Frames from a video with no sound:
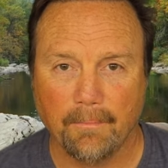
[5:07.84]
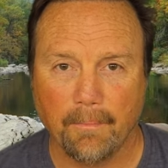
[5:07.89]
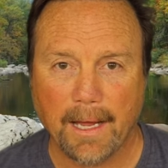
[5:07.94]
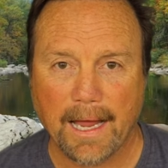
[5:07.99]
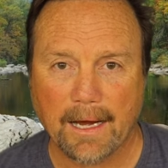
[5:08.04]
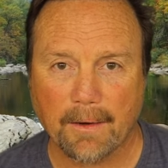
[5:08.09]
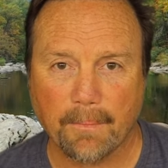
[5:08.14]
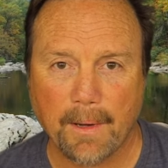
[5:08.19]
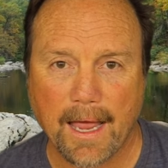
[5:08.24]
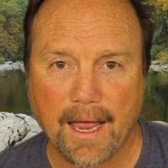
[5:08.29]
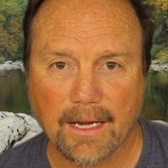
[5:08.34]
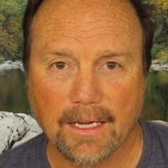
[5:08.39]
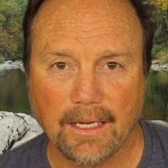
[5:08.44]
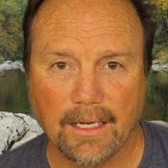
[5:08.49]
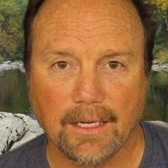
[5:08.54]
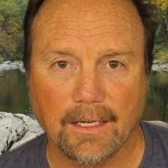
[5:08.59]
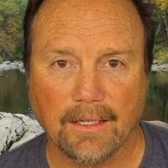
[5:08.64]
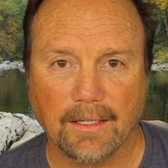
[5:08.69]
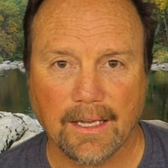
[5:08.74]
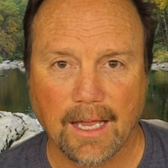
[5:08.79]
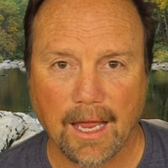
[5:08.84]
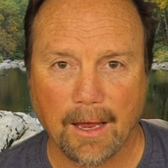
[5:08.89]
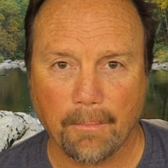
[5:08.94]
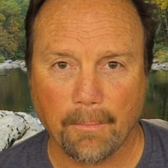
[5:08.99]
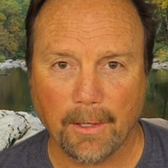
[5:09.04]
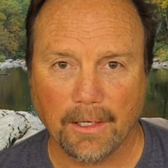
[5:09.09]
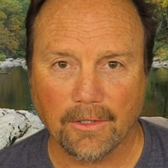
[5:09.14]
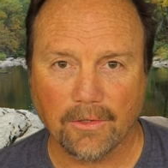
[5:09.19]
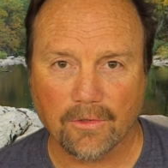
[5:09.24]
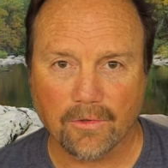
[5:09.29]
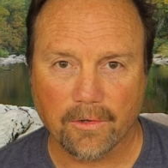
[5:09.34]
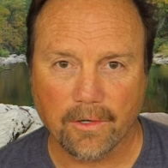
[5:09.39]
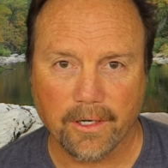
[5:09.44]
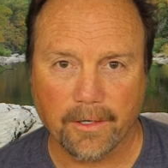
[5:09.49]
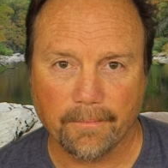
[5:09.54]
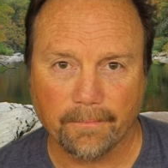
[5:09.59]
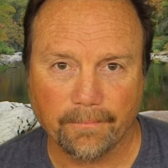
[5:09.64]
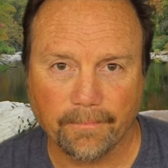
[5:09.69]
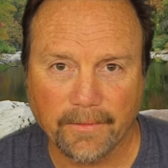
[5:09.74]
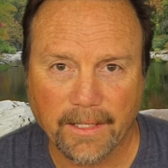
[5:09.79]
backpacking camping
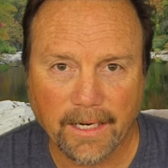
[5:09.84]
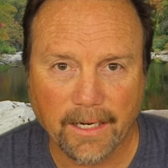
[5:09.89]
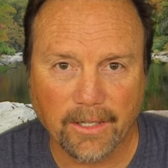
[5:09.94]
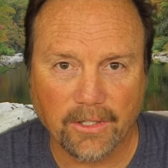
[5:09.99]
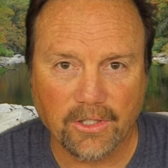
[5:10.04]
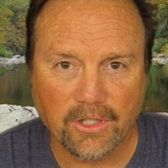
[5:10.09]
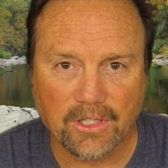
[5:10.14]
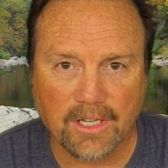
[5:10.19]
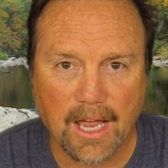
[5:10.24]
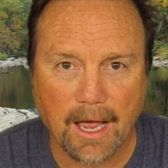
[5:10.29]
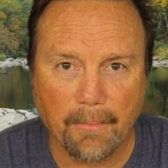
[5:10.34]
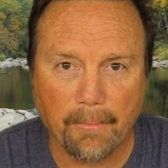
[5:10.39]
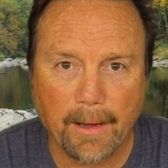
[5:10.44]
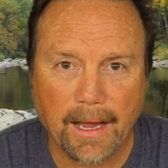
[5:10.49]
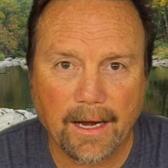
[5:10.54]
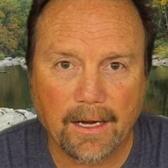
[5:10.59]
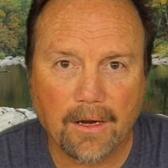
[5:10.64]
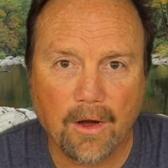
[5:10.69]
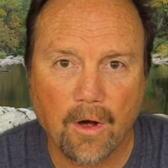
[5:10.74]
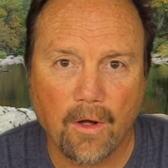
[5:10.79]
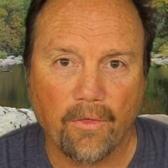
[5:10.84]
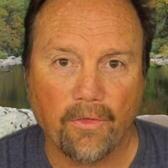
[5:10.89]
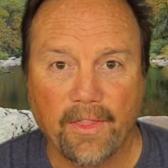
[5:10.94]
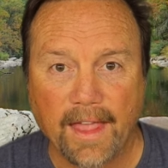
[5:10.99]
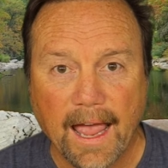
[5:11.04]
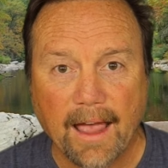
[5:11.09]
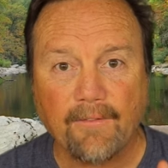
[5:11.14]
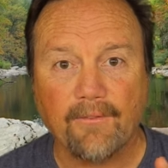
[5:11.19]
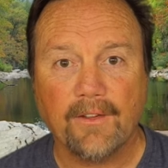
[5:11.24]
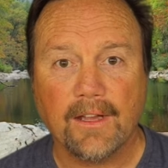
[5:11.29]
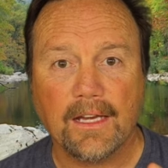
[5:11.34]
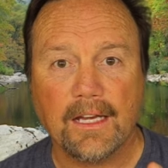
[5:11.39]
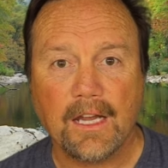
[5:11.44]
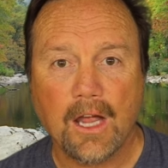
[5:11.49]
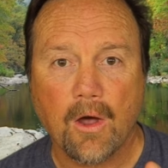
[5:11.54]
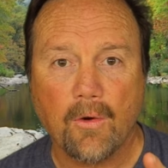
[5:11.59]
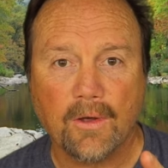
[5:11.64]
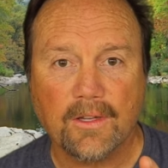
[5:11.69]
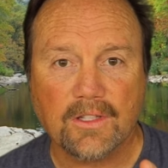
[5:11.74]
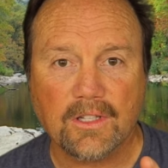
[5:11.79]
trip that I just got back on. That
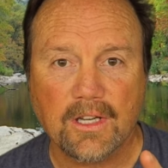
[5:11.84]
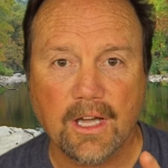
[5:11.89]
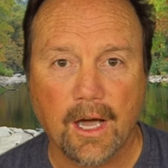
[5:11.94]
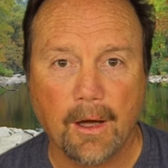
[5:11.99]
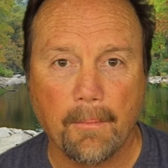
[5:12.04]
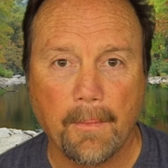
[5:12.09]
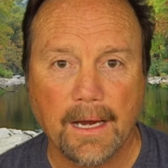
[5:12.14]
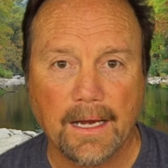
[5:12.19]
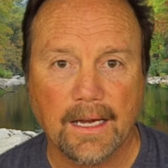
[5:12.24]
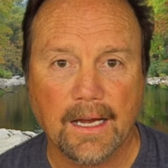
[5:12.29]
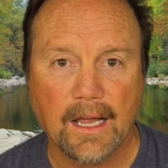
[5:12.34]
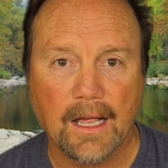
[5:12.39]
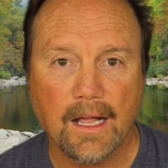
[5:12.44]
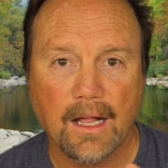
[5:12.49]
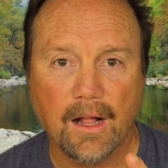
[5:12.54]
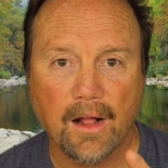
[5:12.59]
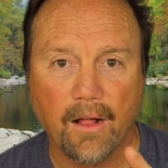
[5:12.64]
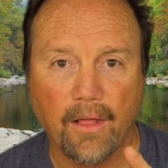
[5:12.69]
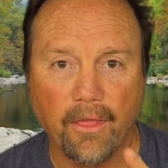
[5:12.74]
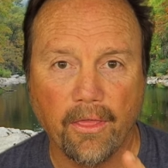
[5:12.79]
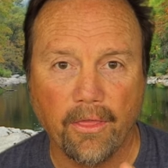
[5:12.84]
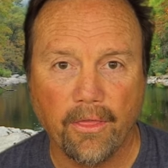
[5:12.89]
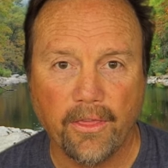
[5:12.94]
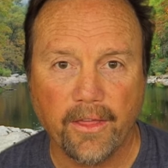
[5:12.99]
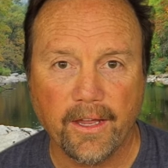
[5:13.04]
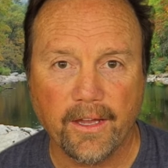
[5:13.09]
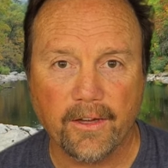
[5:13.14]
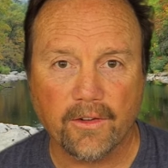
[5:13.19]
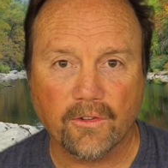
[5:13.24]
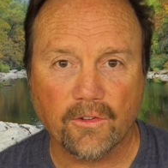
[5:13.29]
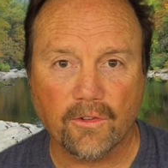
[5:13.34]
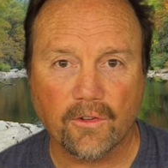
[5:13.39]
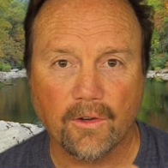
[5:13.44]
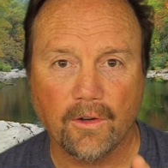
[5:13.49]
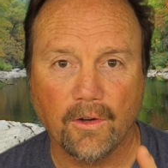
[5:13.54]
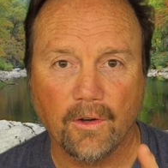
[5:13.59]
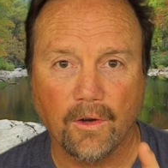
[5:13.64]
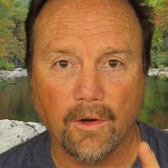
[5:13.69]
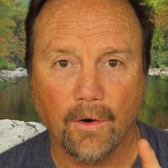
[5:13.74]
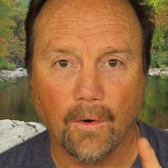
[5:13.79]
video is coming this
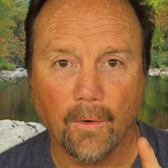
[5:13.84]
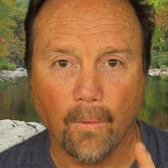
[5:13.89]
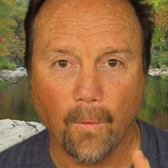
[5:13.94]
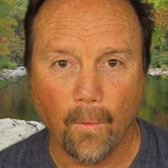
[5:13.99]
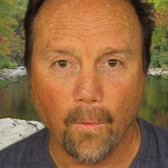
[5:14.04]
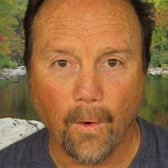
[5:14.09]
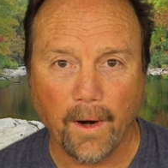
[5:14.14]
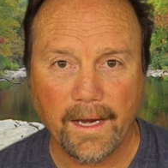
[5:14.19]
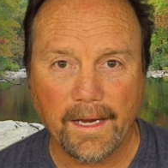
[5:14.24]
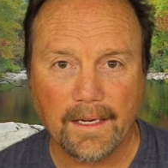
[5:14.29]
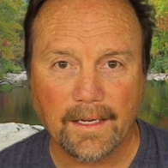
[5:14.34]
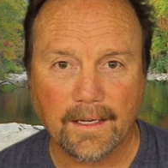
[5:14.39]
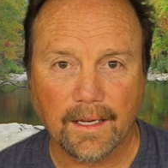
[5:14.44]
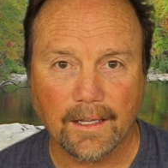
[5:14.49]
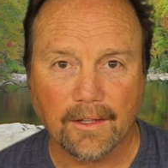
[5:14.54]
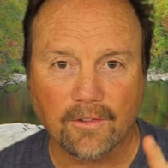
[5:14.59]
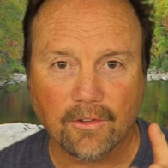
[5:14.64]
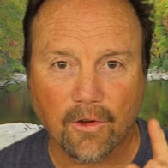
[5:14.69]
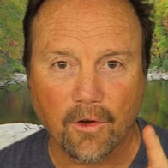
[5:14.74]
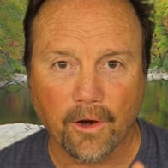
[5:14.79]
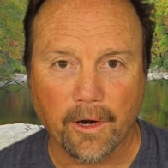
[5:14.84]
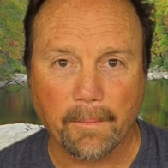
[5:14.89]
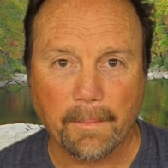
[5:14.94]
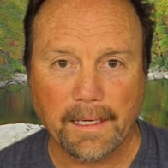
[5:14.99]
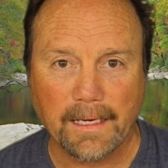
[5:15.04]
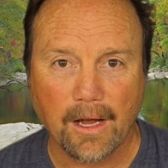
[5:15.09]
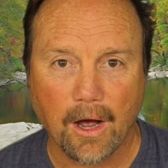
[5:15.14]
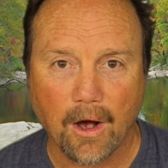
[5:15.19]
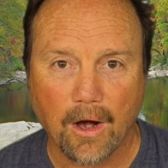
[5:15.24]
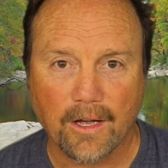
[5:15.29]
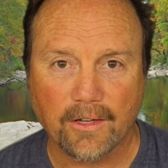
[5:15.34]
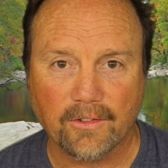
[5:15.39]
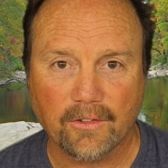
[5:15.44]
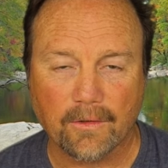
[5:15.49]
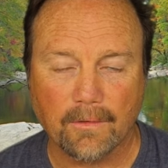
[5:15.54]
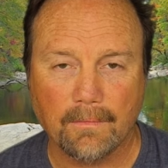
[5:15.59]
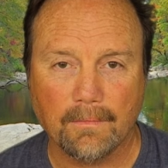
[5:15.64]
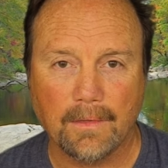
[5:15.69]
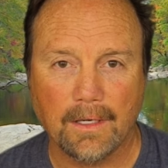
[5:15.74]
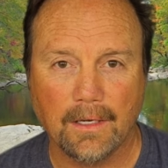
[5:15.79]
week. It's going to be
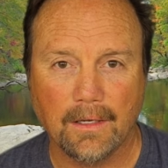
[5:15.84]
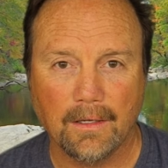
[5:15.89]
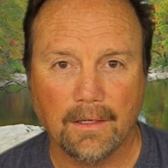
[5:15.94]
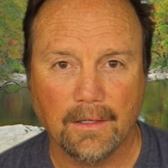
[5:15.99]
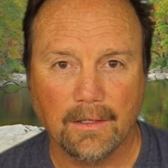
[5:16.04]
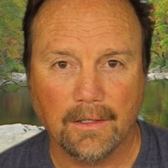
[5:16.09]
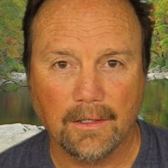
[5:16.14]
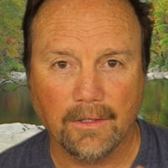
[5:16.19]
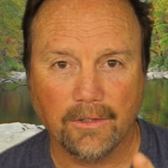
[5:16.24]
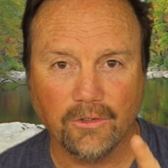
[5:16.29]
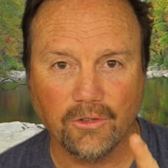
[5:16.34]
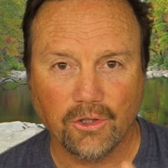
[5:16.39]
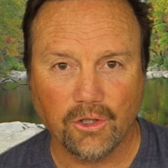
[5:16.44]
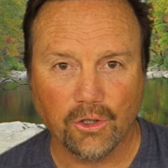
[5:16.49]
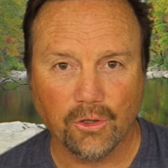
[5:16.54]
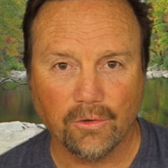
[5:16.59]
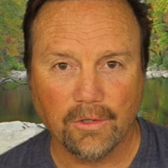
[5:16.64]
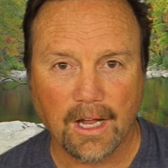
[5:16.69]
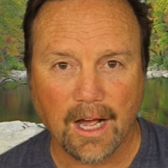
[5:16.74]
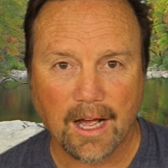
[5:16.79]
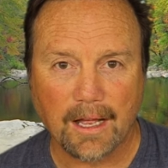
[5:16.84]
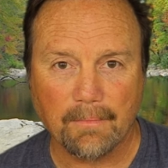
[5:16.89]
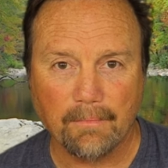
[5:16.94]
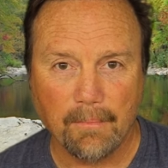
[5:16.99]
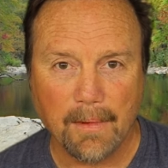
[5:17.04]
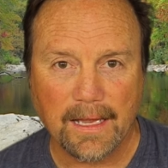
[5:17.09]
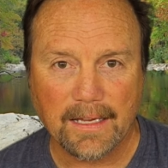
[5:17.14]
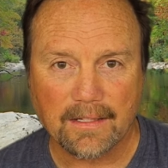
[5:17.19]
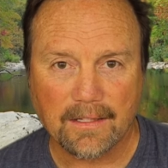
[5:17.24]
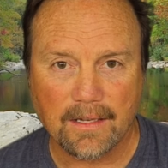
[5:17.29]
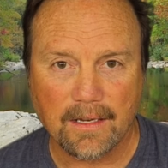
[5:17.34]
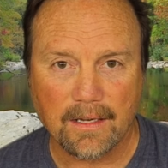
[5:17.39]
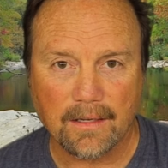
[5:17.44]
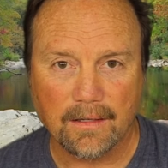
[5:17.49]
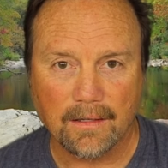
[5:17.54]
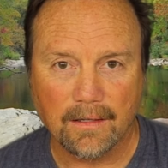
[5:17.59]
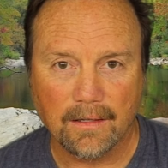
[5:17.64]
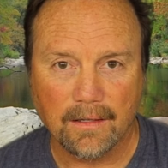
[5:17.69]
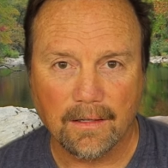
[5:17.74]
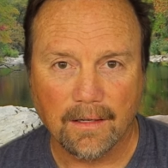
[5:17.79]
awesome. Do not miss
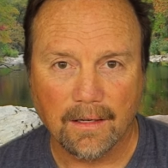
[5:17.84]
it.